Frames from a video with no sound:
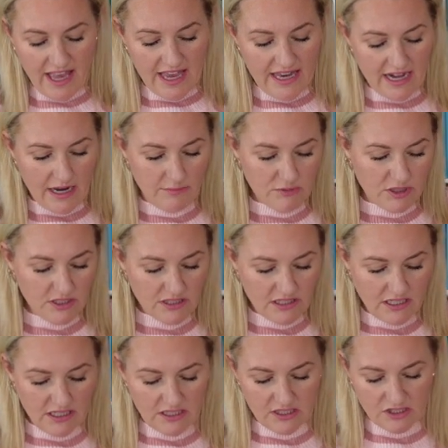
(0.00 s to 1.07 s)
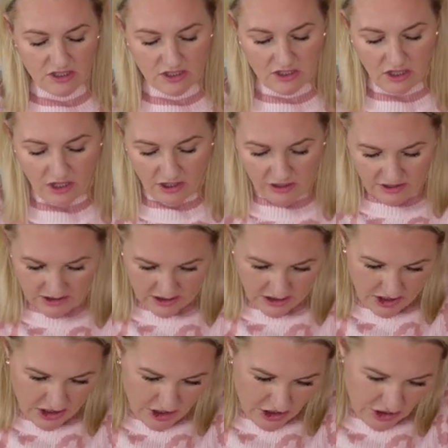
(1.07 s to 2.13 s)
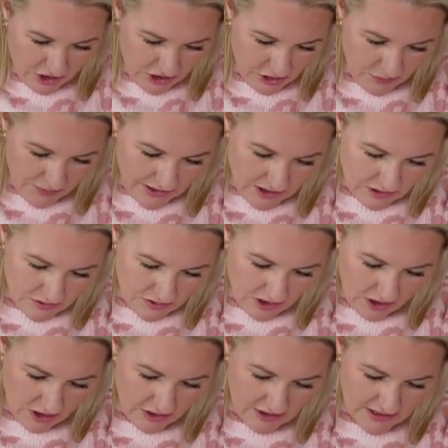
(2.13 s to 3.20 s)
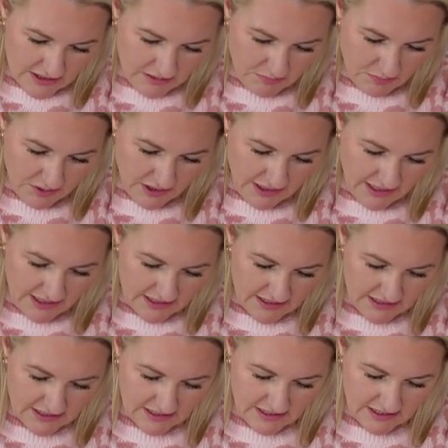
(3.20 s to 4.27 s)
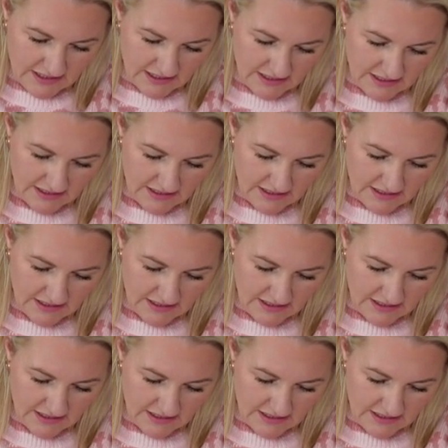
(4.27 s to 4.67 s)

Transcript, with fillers: and I'm just going to start gluing those hearts in place.